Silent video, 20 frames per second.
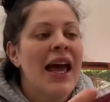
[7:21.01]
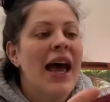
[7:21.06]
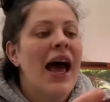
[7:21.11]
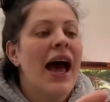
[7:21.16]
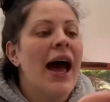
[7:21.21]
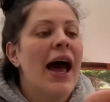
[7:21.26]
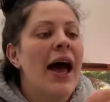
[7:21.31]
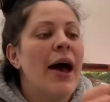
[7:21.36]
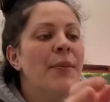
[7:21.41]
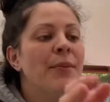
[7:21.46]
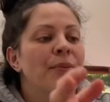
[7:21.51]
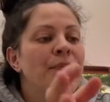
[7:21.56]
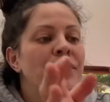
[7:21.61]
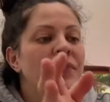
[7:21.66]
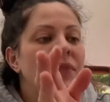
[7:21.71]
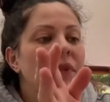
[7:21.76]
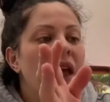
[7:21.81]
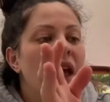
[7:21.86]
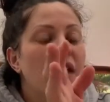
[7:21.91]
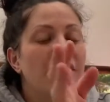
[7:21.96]

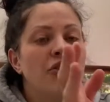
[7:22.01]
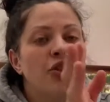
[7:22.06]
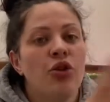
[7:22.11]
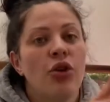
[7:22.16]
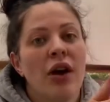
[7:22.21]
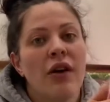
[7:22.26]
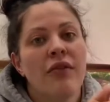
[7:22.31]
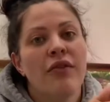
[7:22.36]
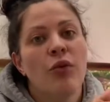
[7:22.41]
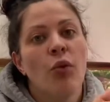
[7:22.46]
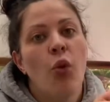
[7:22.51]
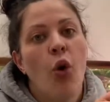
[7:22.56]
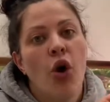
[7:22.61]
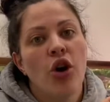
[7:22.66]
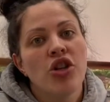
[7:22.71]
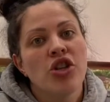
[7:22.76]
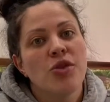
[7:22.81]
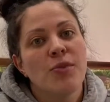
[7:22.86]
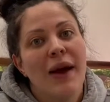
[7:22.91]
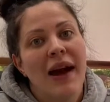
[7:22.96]
If you have
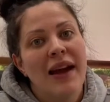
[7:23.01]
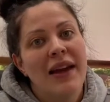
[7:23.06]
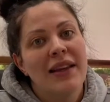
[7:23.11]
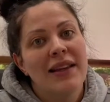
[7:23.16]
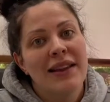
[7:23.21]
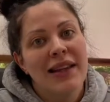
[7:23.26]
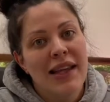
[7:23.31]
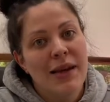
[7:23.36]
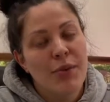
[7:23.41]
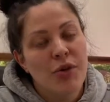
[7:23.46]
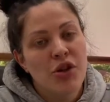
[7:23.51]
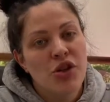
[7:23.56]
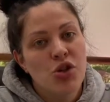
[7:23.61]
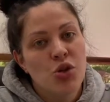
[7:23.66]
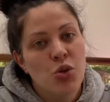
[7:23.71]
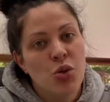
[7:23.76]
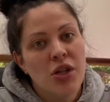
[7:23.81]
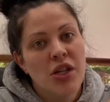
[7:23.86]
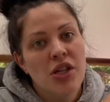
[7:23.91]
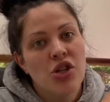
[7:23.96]
watched my labour
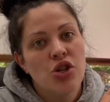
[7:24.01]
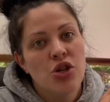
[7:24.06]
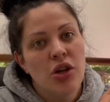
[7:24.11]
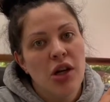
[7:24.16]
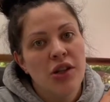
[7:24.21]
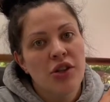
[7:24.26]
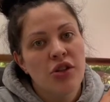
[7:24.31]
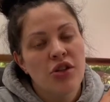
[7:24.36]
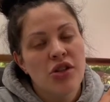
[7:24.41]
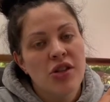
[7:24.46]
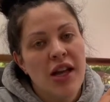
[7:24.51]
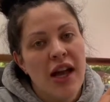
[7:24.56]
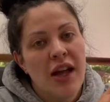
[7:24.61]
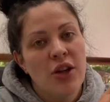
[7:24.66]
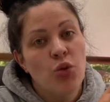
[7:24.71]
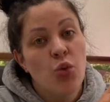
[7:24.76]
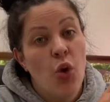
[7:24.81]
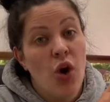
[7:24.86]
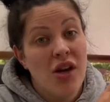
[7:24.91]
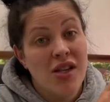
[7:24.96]
stories, you'll
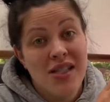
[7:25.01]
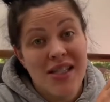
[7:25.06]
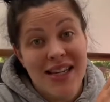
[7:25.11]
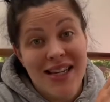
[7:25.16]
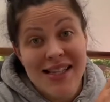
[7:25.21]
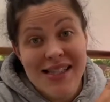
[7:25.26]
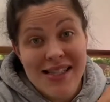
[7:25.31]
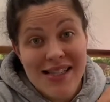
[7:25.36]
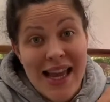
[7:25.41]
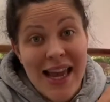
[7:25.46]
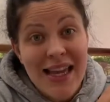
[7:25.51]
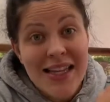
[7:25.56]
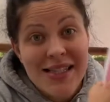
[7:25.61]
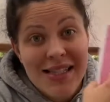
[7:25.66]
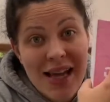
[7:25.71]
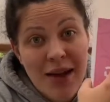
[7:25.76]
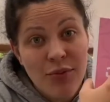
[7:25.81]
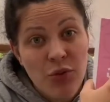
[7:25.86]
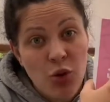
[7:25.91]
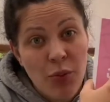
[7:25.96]
understand what a success
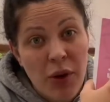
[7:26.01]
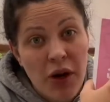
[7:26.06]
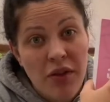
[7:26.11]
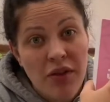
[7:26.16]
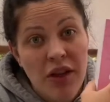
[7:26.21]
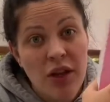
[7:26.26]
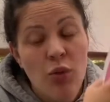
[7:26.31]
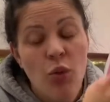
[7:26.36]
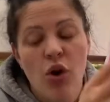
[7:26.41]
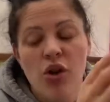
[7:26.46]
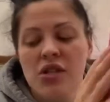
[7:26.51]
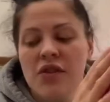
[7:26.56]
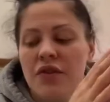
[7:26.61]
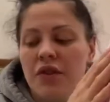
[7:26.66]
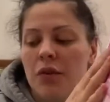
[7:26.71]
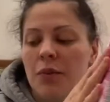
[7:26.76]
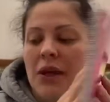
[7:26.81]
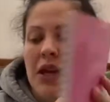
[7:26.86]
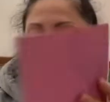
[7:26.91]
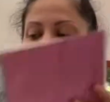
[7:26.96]
hypnobirthing was for
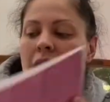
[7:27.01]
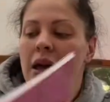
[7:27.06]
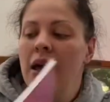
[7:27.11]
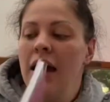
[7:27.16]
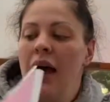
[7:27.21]
me.